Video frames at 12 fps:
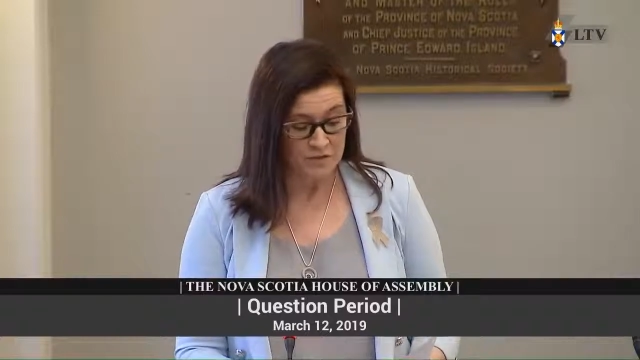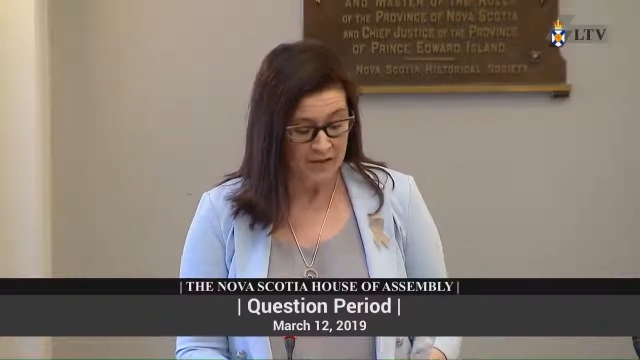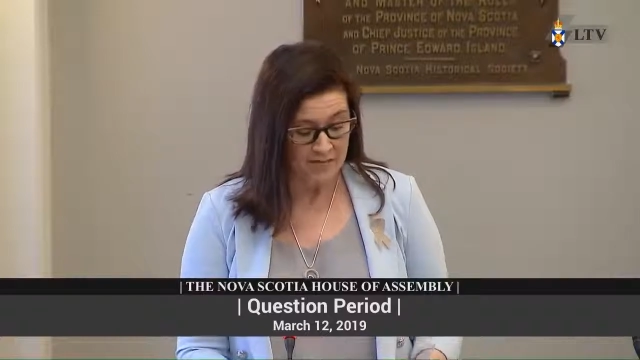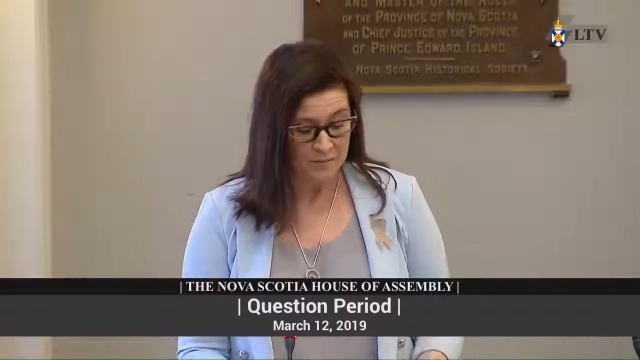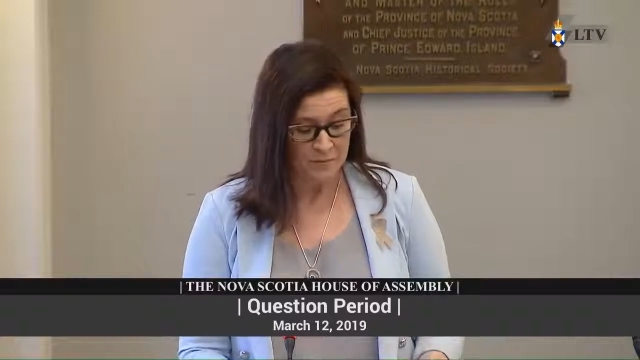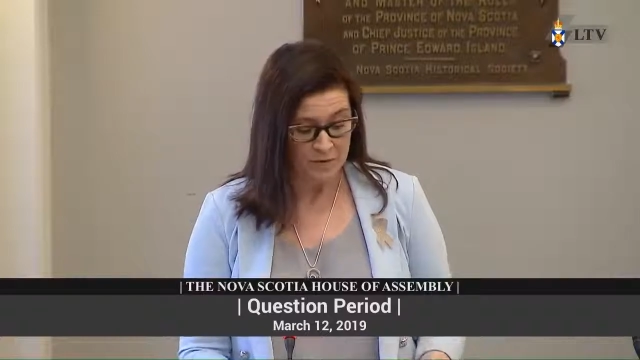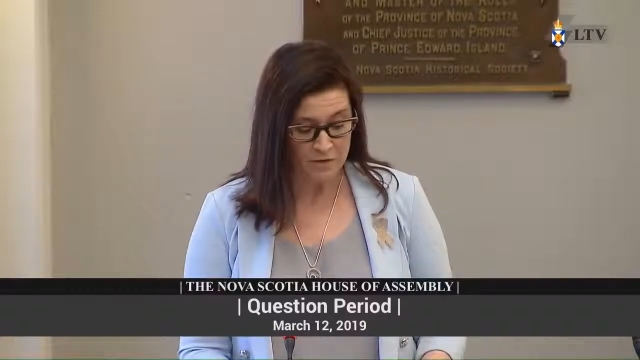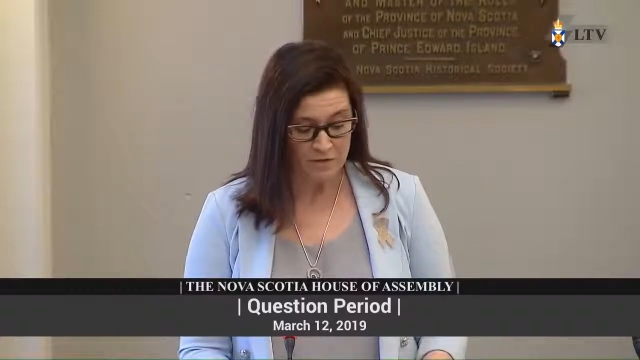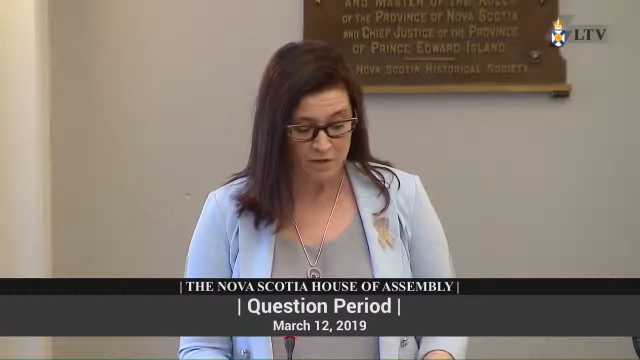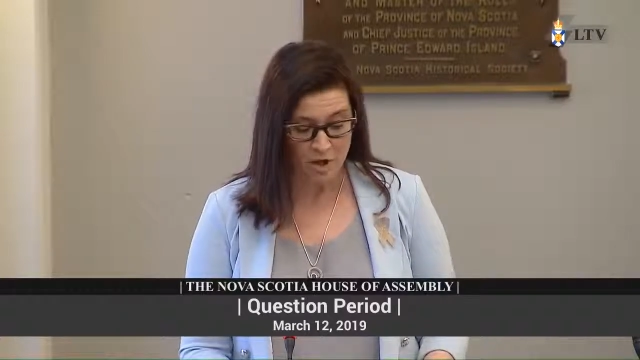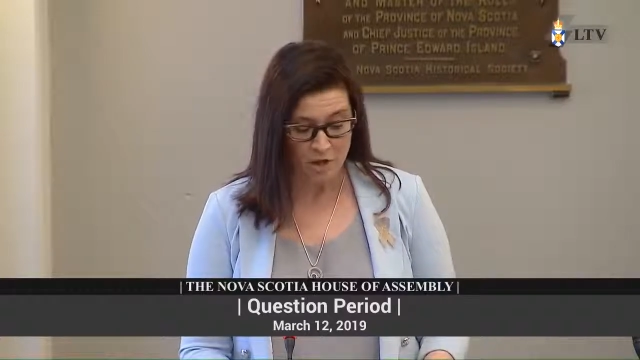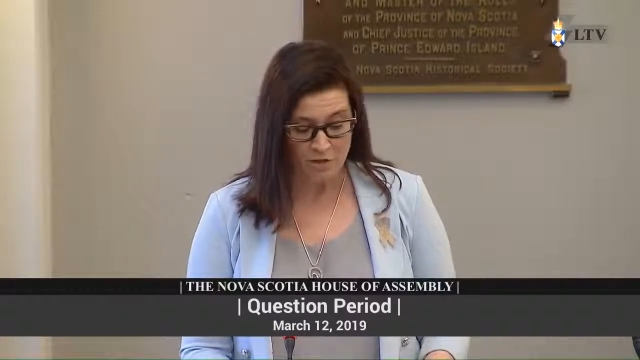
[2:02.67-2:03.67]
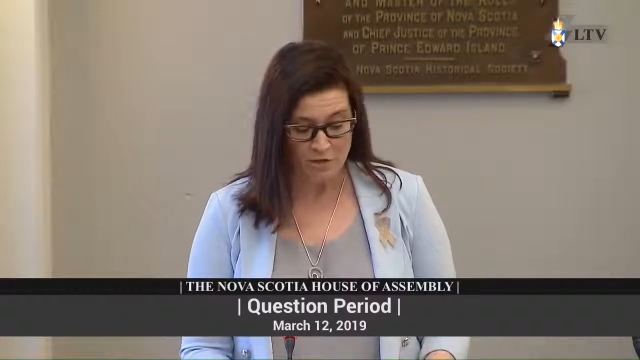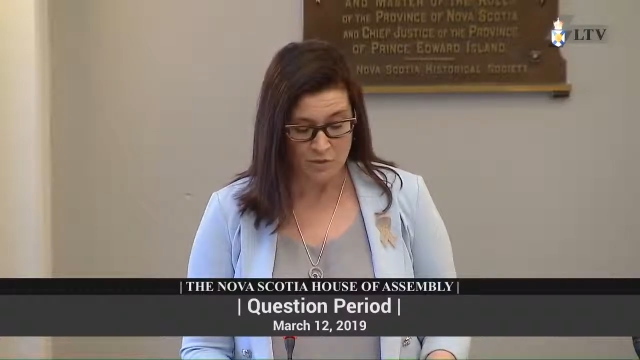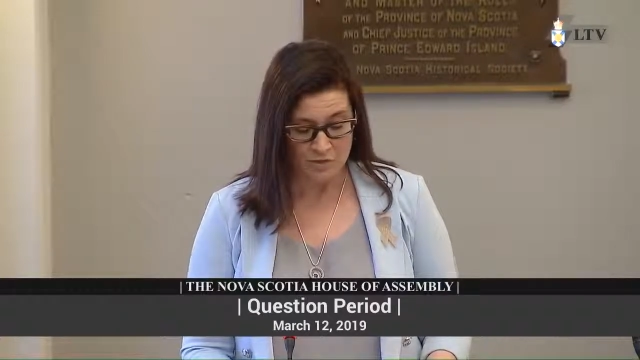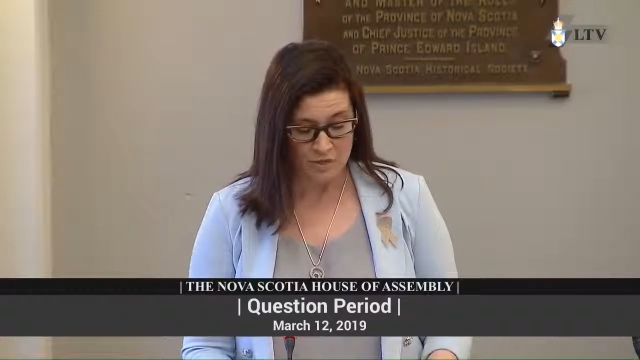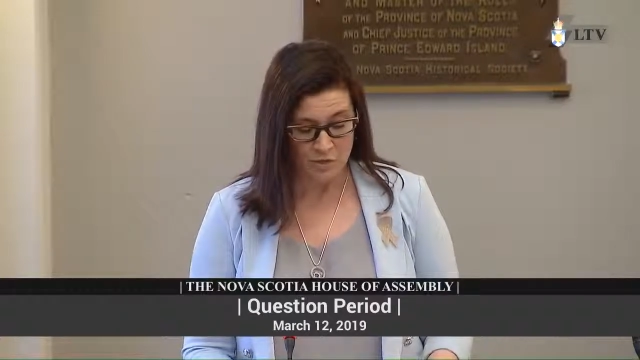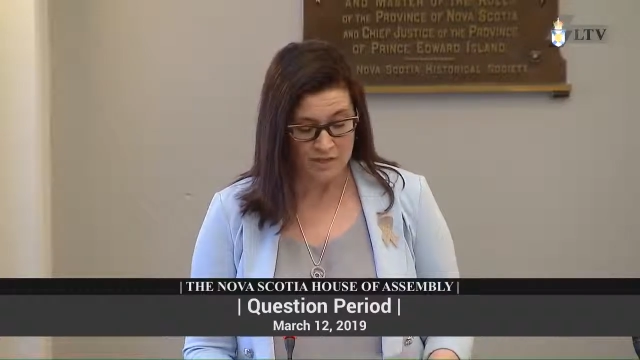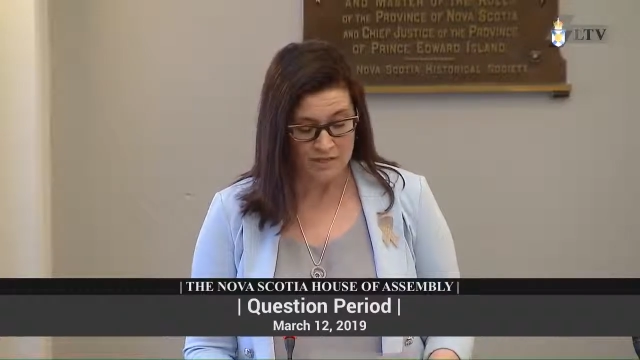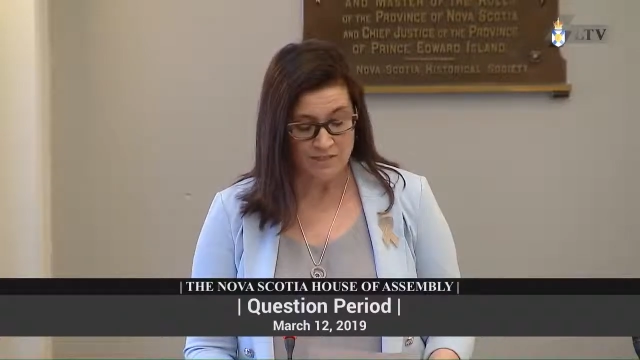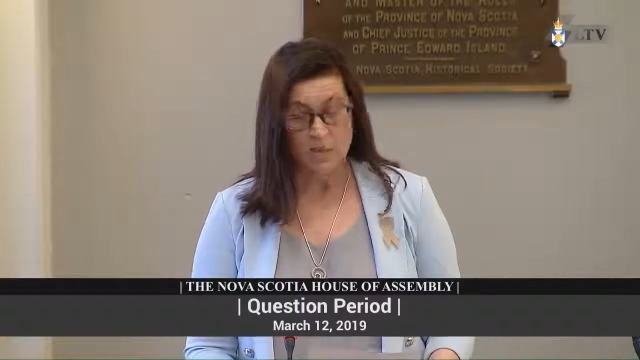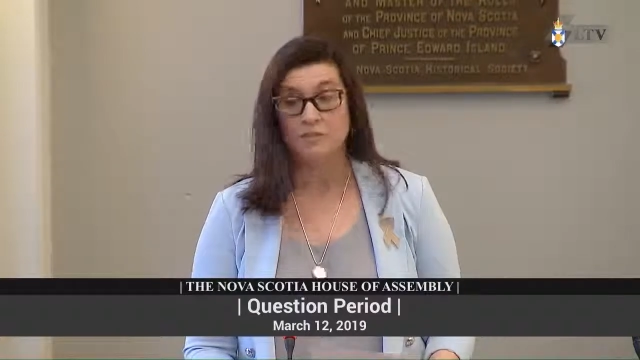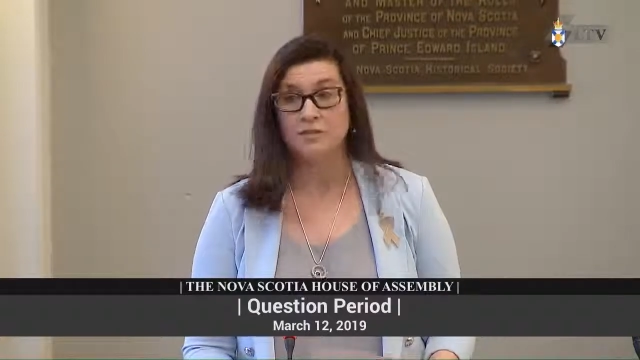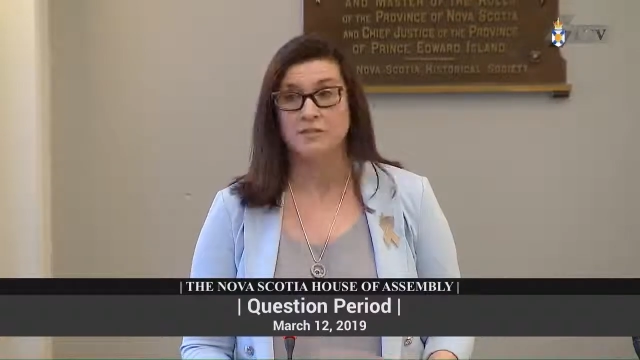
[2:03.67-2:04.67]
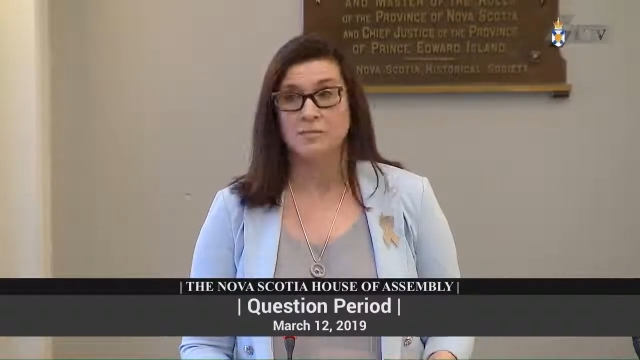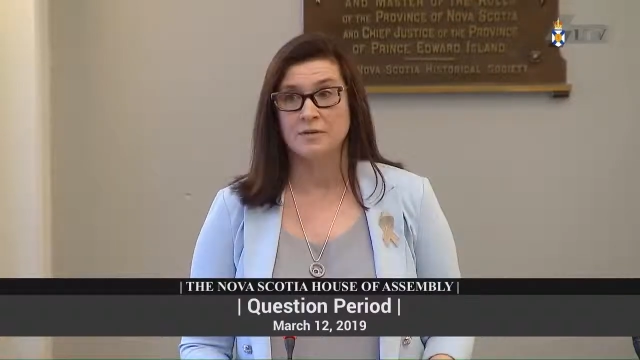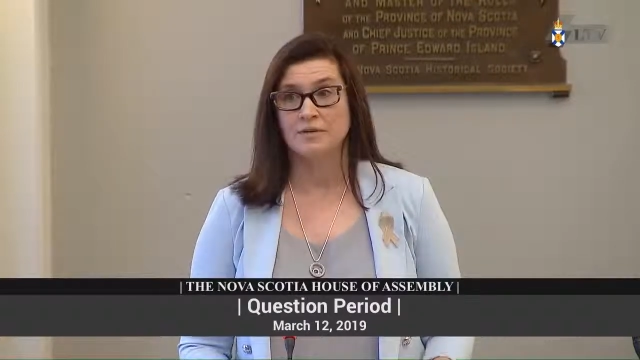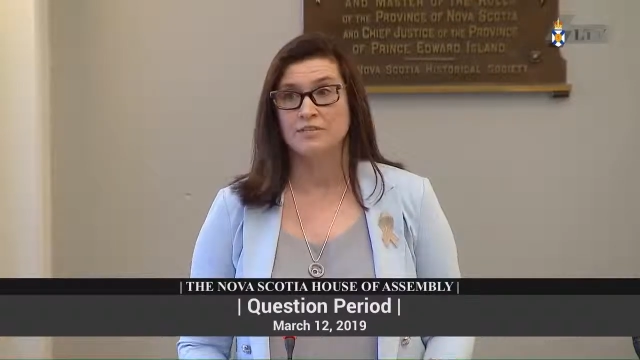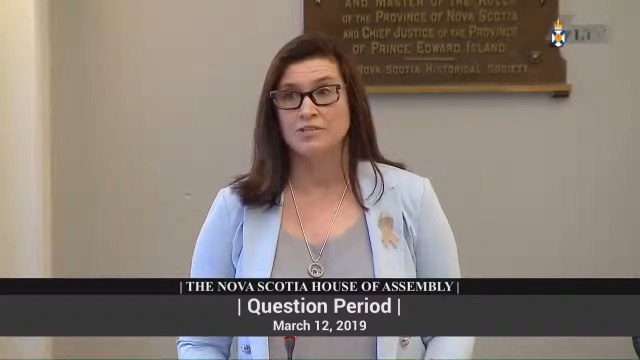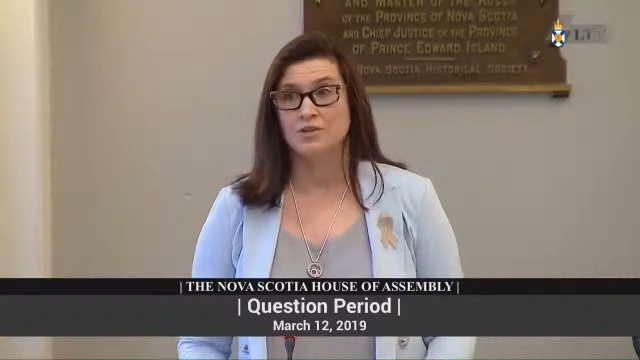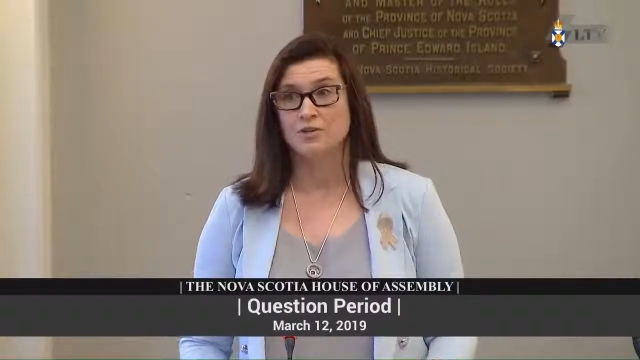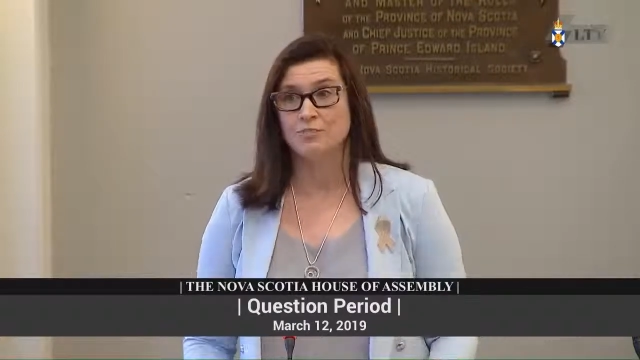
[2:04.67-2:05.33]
taxpayers' dollars without consulting the minister?